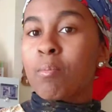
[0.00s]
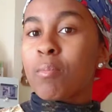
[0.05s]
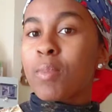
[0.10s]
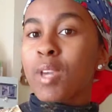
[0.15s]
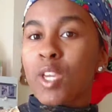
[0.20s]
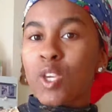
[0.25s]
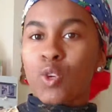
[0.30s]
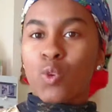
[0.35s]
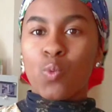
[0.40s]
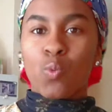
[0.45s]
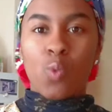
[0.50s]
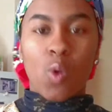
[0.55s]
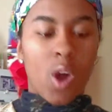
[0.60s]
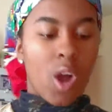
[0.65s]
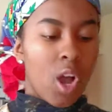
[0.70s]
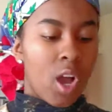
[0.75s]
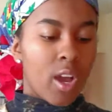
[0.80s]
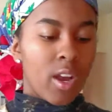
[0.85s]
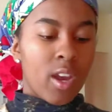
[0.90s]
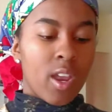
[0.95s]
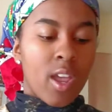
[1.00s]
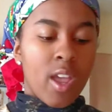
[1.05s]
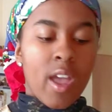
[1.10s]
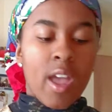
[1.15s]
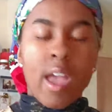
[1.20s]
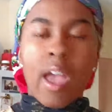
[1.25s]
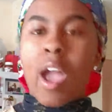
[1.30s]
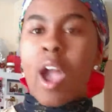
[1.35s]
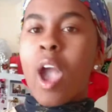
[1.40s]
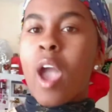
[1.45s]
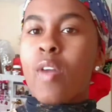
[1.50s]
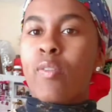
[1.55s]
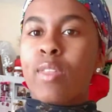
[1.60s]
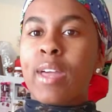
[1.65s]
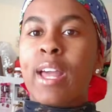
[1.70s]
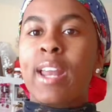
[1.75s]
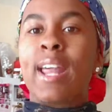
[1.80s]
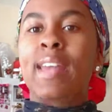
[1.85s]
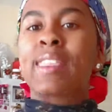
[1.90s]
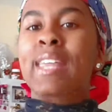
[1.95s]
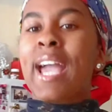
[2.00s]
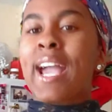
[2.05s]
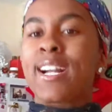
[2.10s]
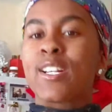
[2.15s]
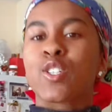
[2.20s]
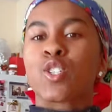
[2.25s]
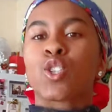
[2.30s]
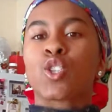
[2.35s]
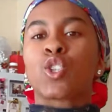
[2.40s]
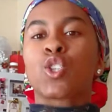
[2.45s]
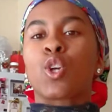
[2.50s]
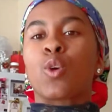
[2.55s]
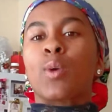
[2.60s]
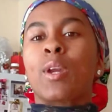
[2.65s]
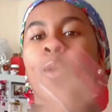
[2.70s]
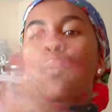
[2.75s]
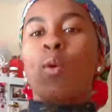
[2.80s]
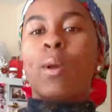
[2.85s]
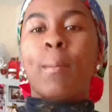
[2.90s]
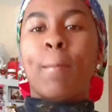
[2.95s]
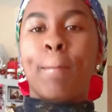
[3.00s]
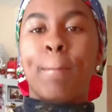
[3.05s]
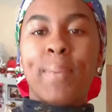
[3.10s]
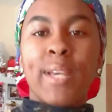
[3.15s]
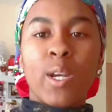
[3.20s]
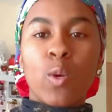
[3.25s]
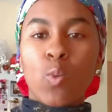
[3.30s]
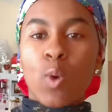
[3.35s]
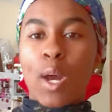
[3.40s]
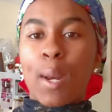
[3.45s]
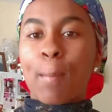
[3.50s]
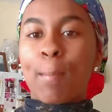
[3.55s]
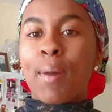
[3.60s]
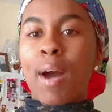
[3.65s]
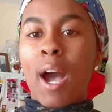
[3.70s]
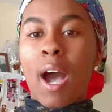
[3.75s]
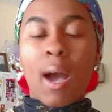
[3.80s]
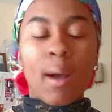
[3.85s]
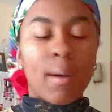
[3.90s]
meat you want, and then at the end just throw it in one